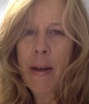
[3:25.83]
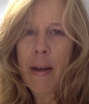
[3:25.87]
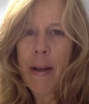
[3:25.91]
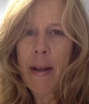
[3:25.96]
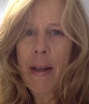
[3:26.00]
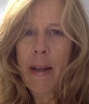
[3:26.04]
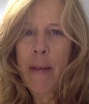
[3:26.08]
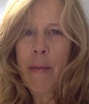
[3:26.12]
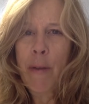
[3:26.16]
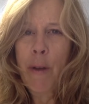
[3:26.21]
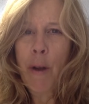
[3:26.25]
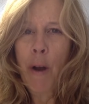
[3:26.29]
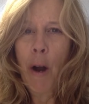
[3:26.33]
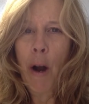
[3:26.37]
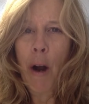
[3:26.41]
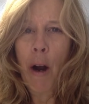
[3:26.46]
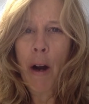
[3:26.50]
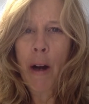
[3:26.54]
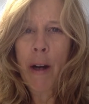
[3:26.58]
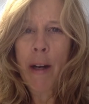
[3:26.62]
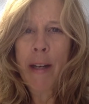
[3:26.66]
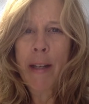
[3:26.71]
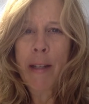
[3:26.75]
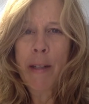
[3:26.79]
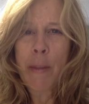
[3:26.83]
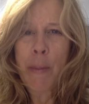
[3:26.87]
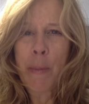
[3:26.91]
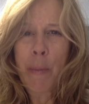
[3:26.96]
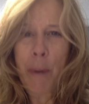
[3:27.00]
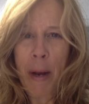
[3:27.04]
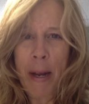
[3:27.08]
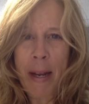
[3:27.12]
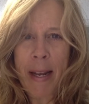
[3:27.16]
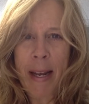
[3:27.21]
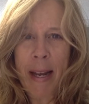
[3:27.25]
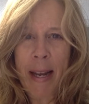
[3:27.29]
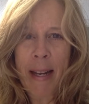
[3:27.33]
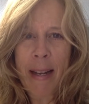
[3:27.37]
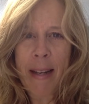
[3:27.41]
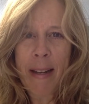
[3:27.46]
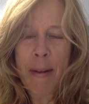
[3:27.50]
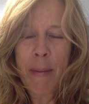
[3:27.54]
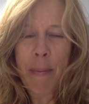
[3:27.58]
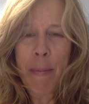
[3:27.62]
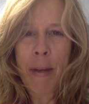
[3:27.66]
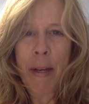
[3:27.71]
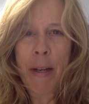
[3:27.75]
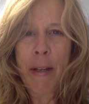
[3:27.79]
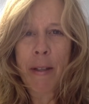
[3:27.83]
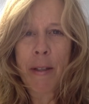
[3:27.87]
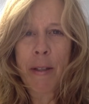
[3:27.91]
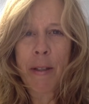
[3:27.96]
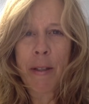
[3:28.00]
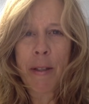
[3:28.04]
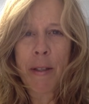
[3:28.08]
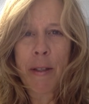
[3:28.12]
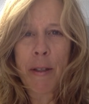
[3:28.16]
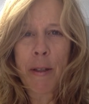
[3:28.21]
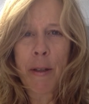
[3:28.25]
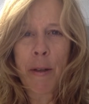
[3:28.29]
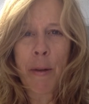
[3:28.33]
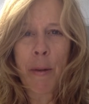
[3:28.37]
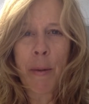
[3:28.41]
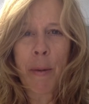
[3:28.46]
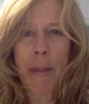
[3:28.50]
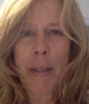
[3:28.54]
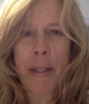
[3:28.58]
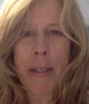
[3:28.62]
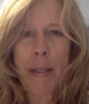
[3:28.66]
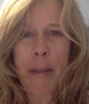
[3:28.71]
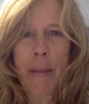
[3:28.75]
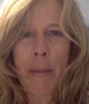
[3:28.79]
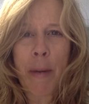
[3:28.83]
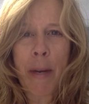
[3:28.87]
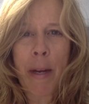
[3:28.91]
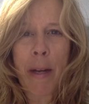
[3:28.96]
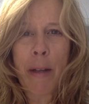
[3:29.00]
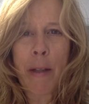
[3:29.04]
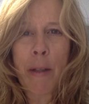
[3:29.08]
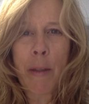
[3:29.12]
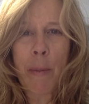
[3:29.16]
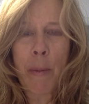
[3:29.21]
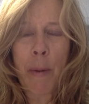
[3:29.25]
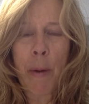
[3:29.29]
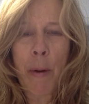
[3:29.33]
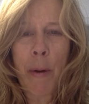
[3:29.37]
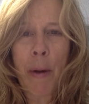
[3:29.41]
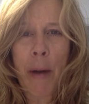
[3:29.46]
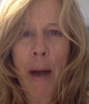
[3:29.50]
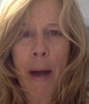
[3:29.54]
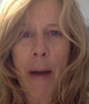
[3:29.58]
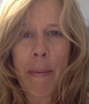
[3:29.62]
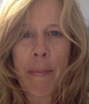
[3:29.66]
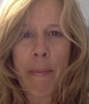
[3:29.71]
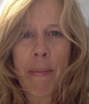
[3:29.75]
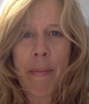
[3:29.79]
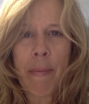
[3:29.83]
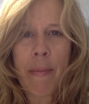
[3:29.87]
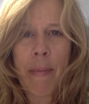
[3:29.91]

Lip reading: If your heart is breaking because you and someone else broke up,